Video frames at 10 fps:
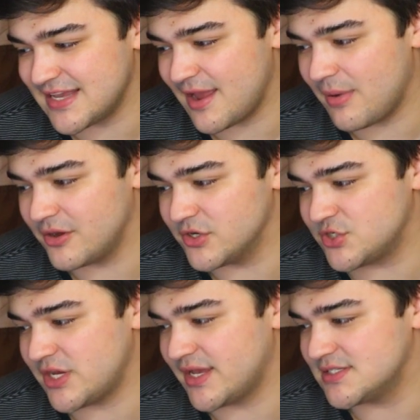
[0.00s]
say about your
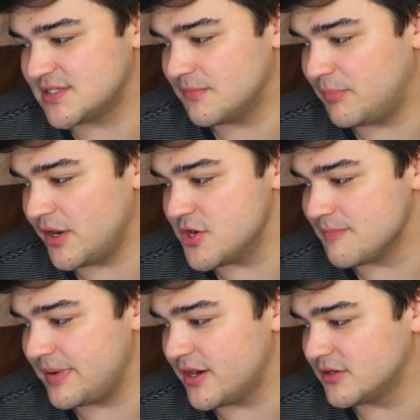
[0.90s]
chest, but your
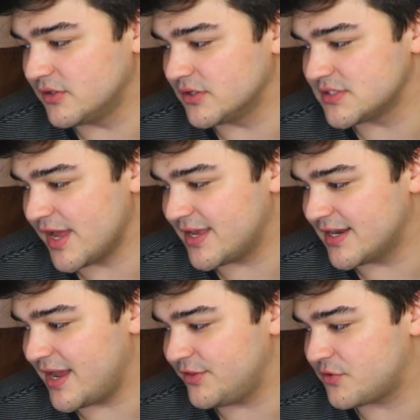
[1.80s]
beard looks like
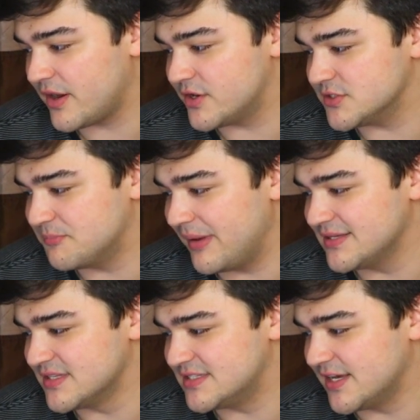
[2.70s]
an eighth grader's
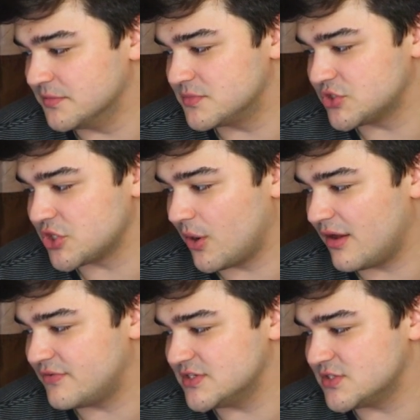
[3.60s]
best attempt to show
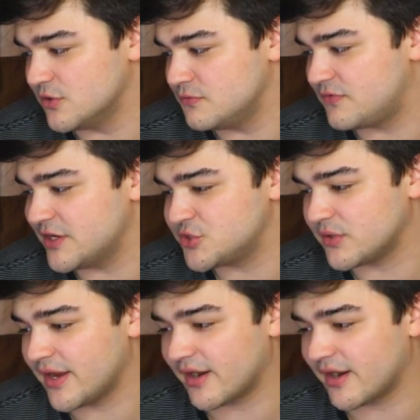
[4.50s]
off his new facial